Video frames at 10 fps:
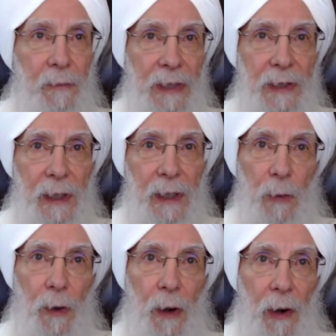Basically,
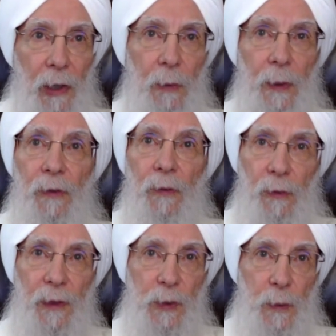we're arguing
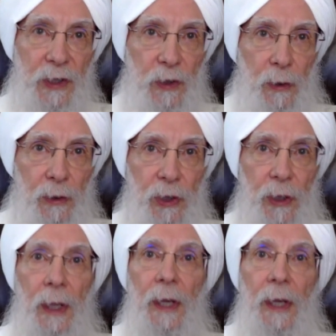through this research